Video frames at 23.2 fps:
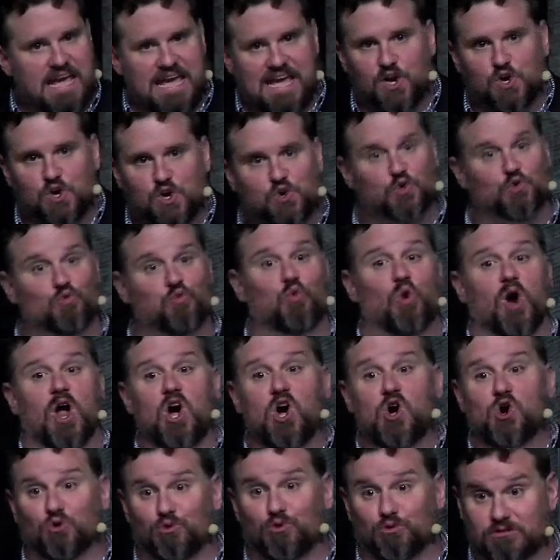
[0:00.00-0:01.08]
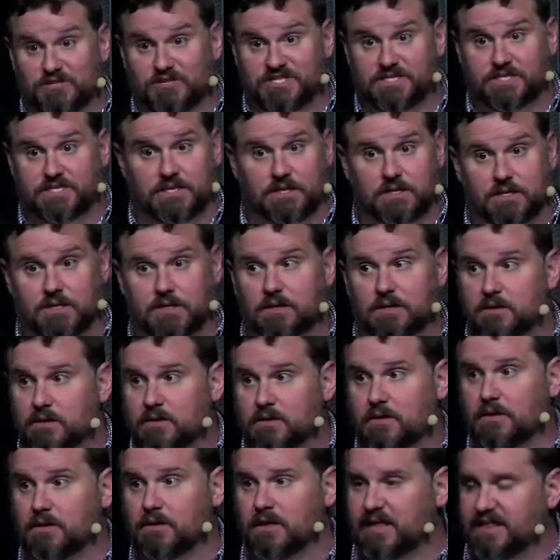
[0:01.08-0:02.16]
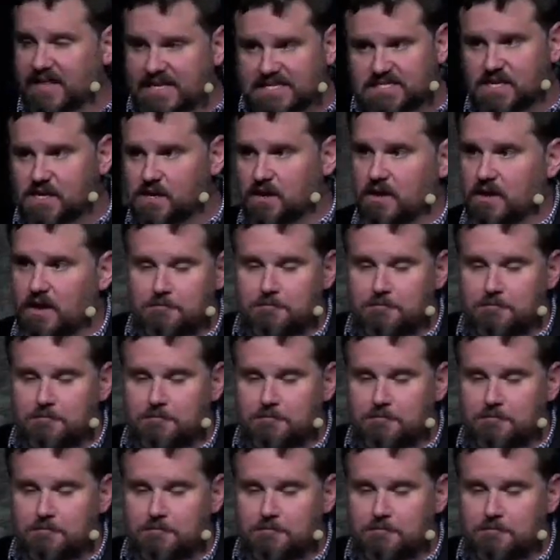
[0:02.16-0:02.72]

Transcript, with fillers: it grows. Now that's,